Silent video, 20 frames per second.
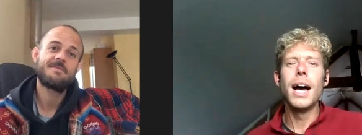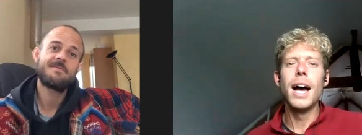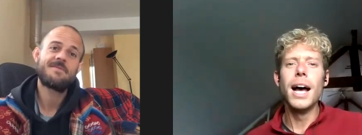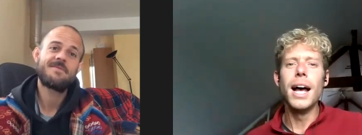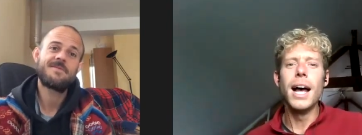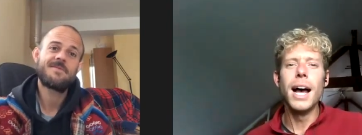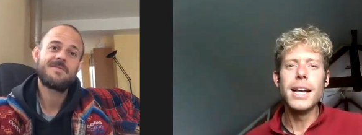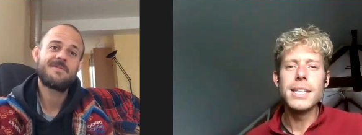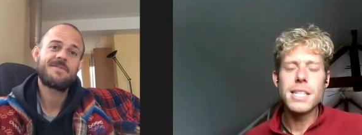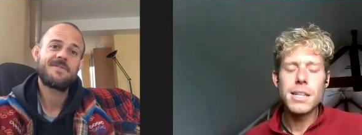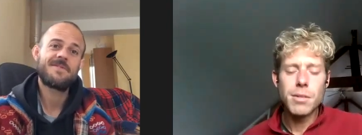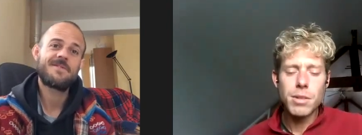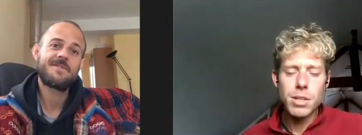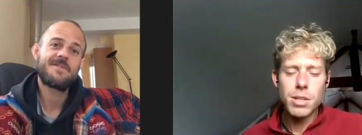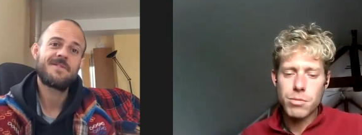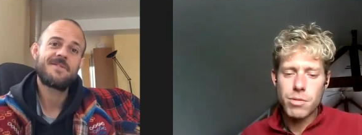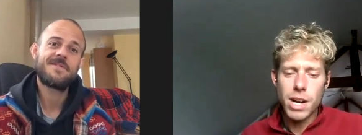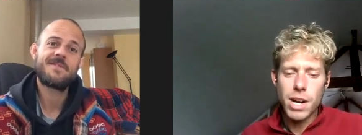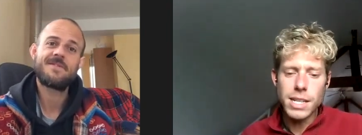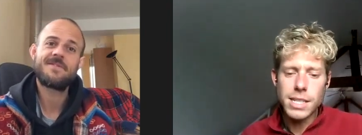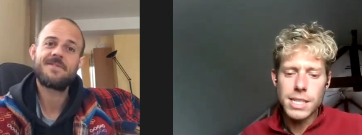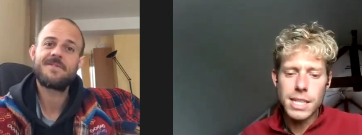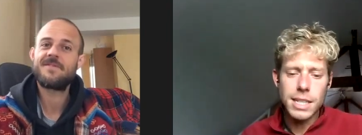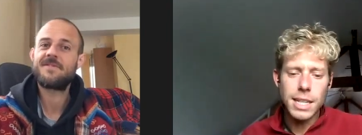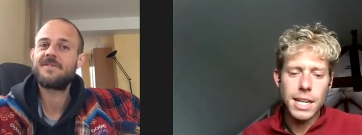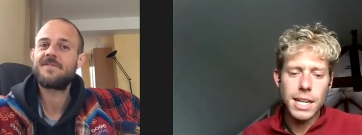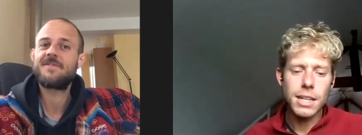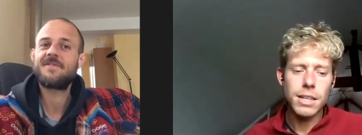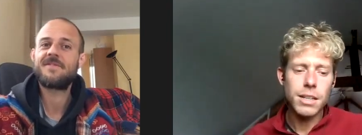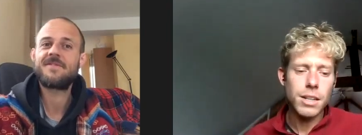Speaker 1: I, as I was
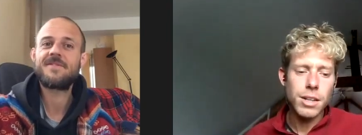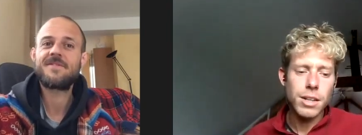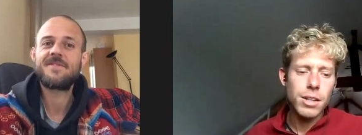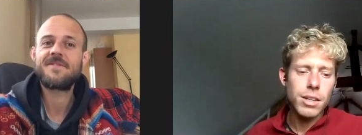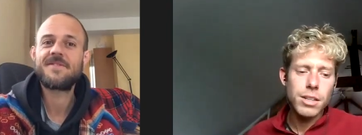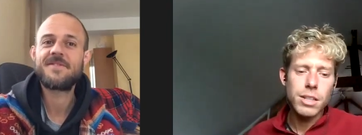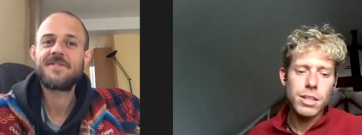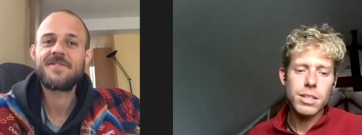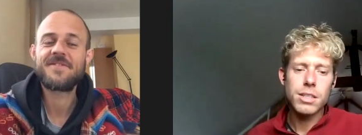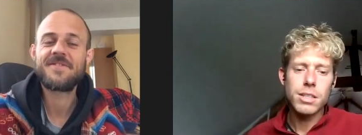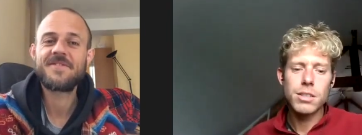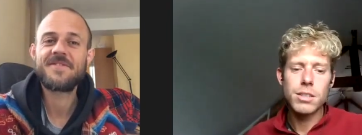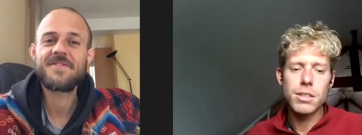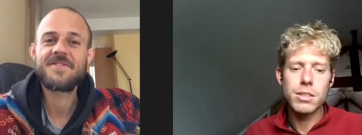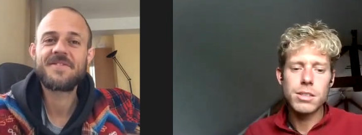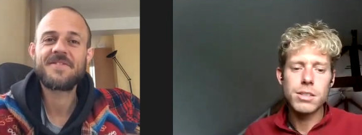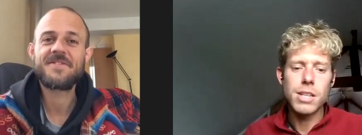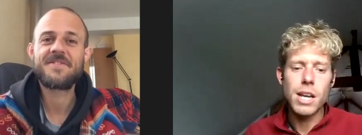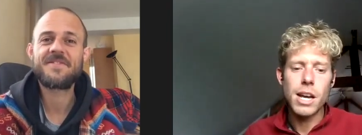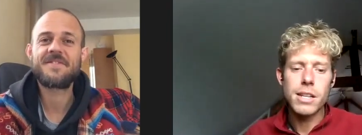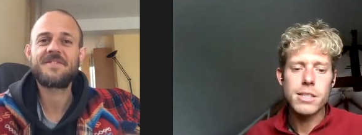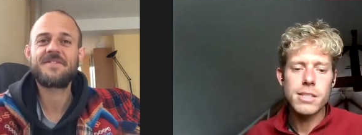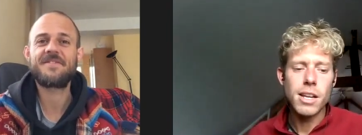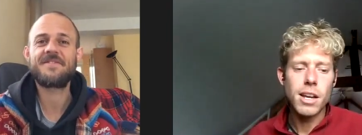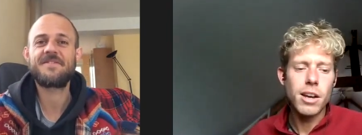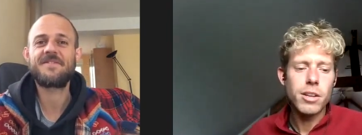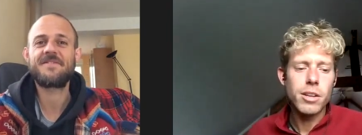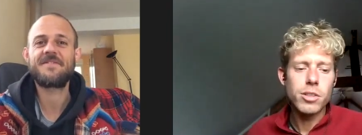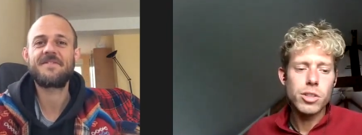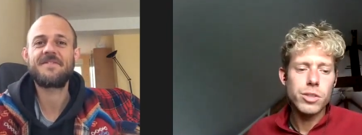writing, like uh, the, the
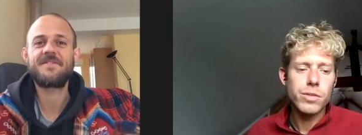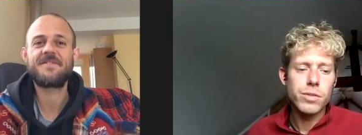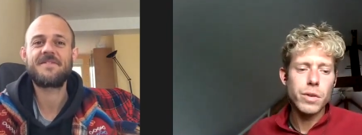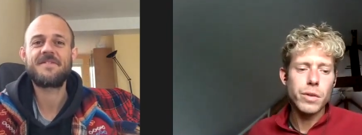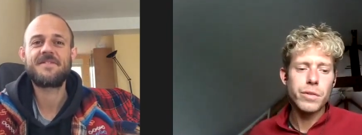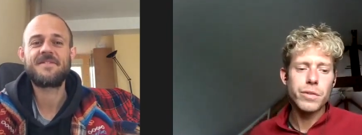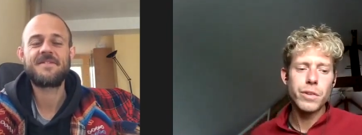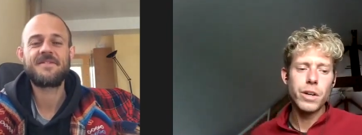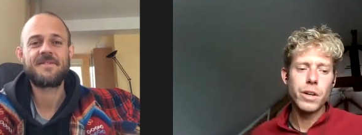satsang just for